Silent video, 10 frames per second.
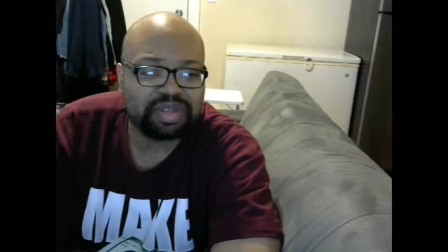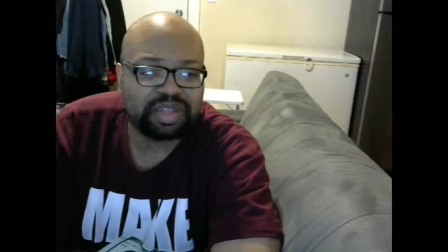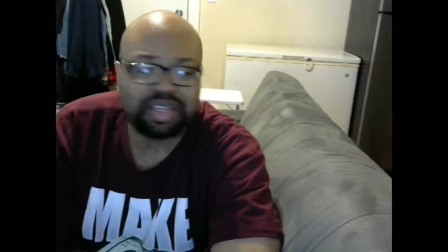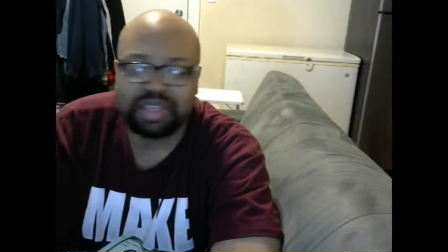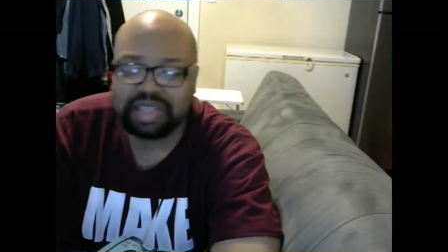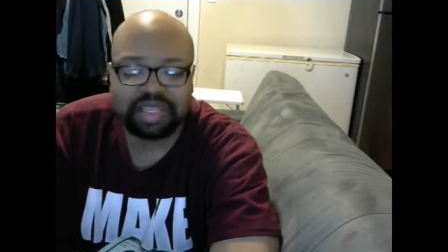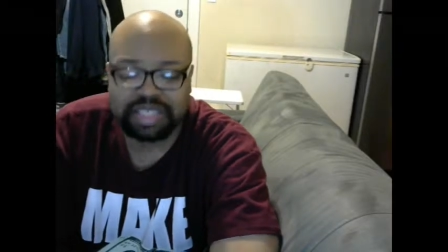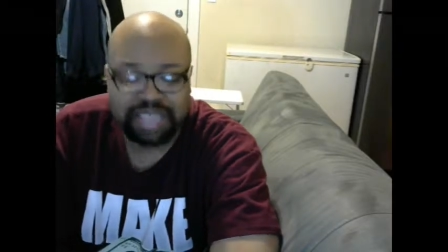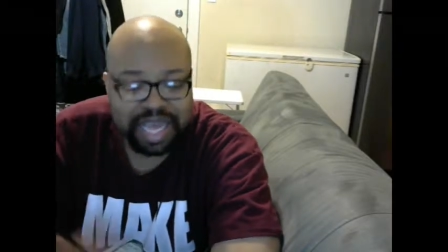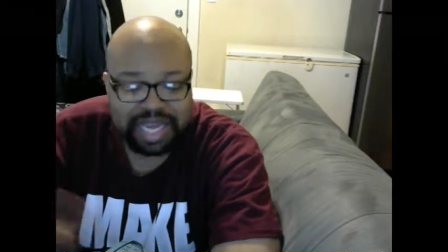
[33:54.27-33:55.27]
The the,
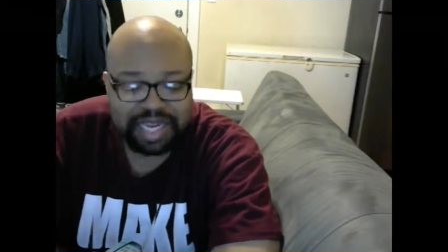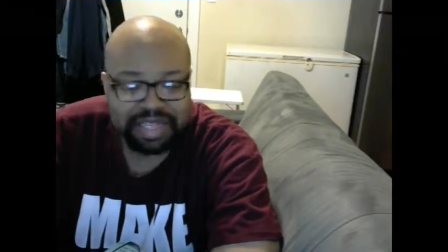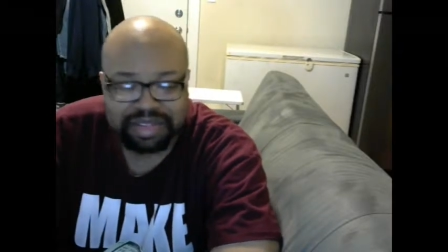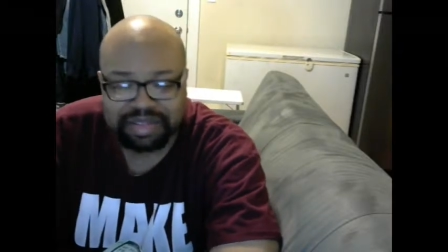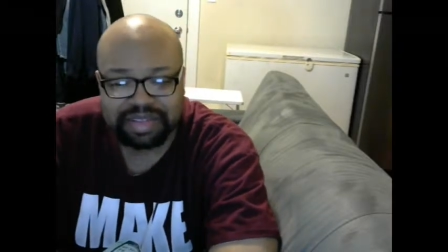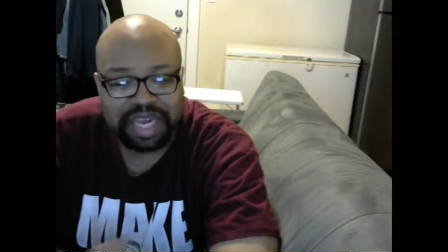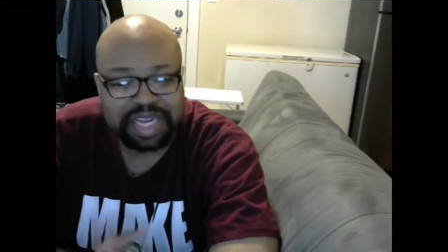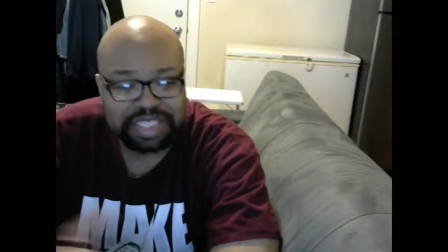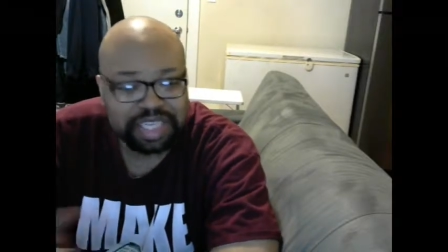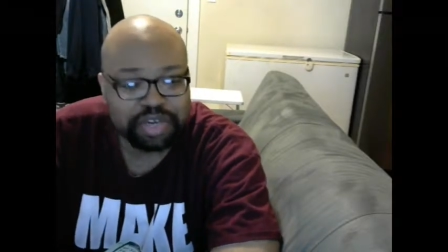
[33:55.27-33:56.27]
the talent that
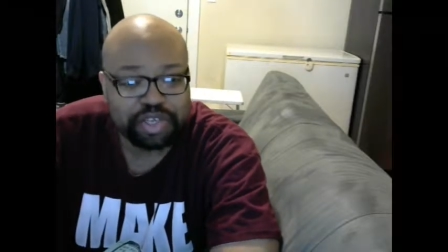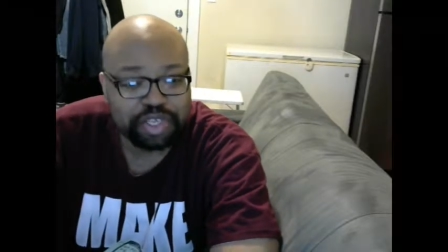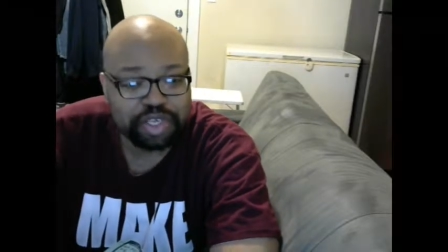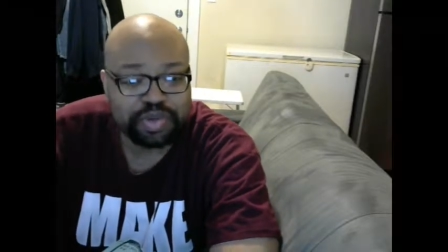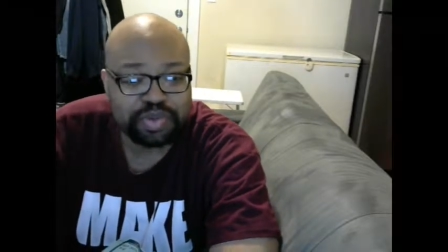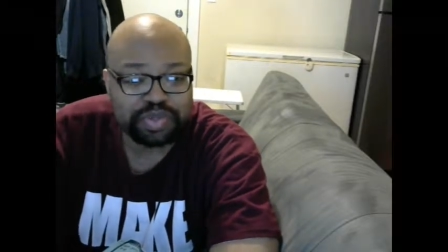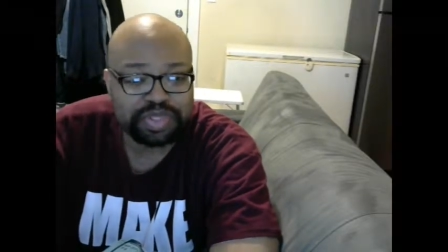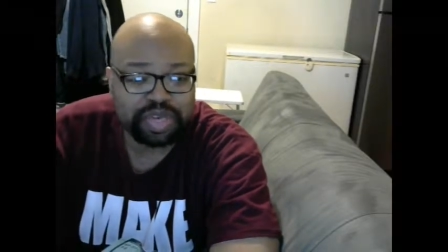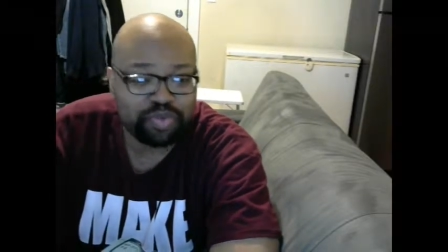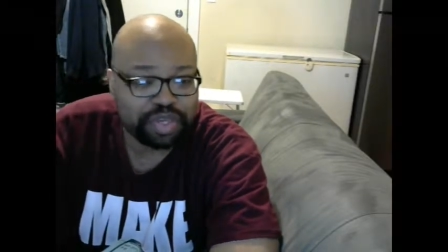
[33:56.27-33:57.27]
is
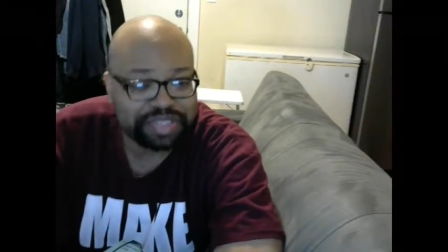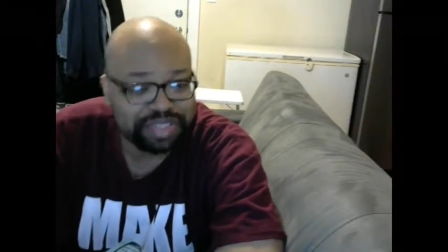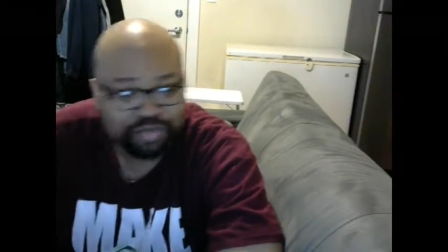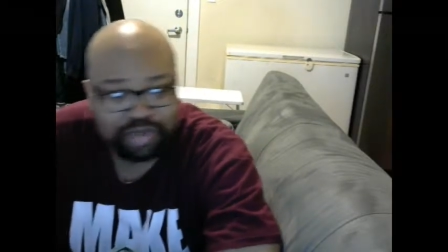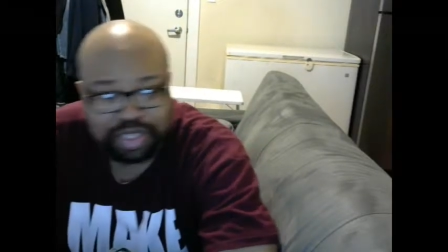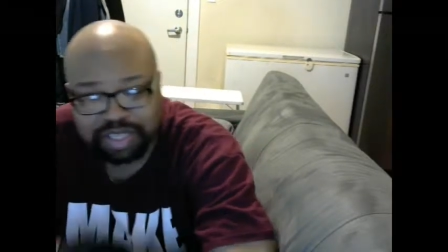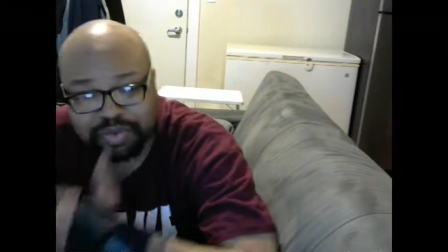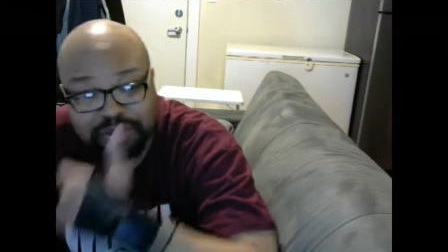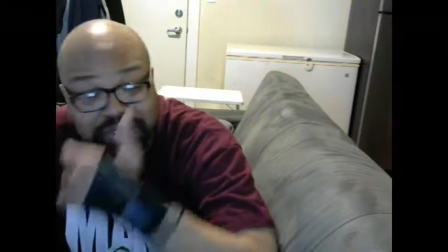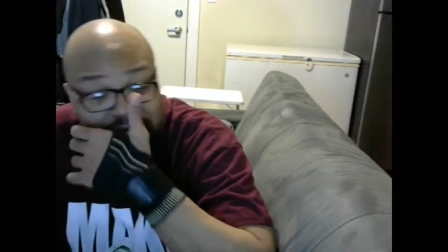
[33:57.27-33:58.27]
underused and wants to want that
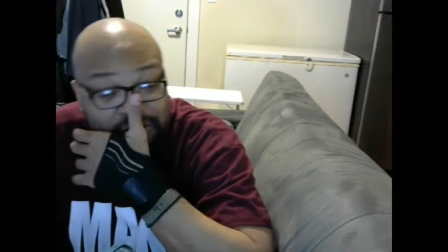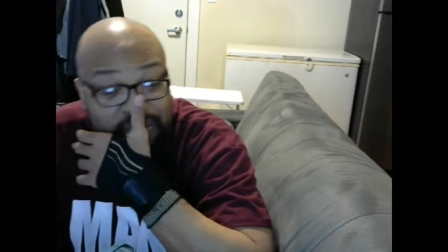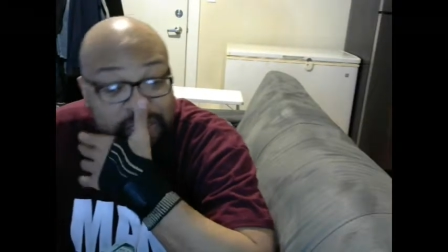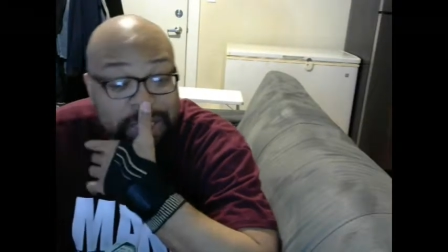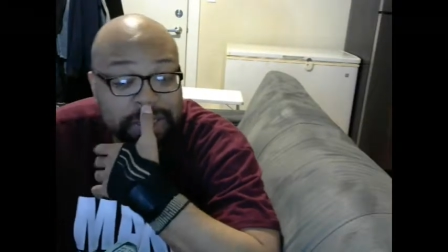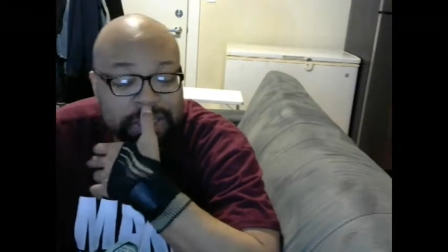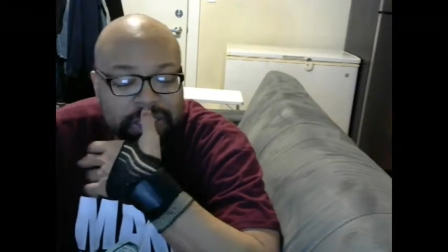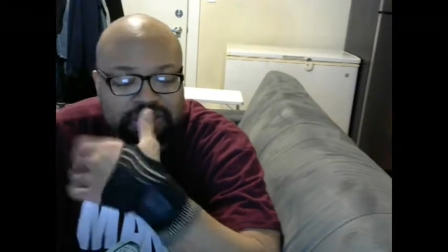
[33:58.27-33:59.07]
wants their release.